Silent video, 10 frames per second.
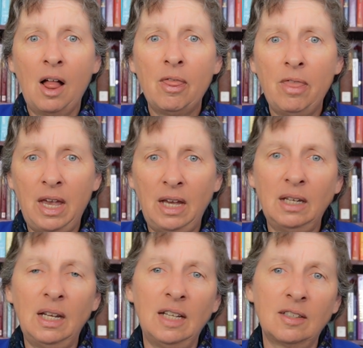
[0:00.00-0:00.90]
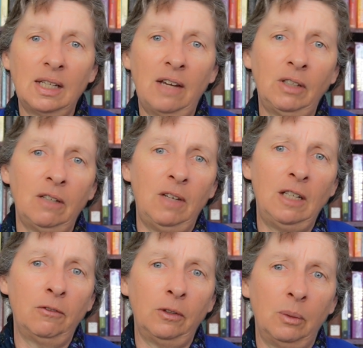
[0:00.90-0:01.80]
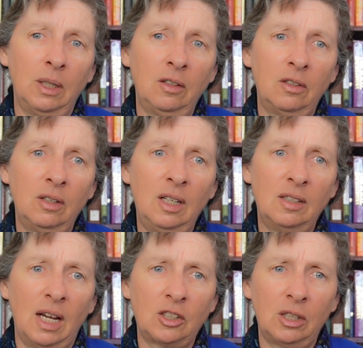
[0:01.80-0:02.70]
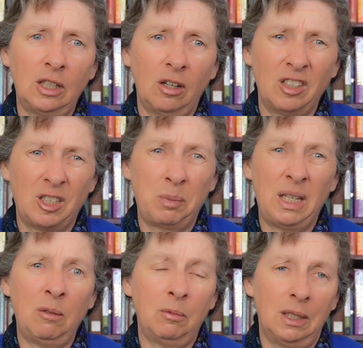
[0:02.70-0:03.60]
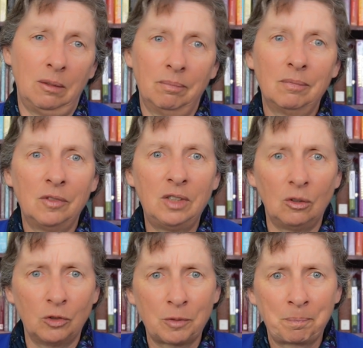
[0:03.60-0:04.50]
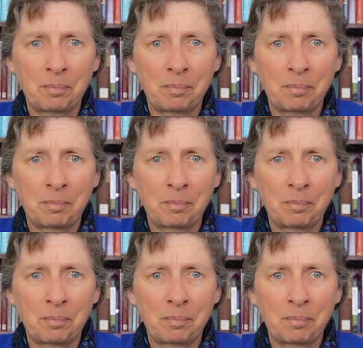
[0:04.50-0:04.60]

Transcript: then its level of influence is actually going to be, well, zilch.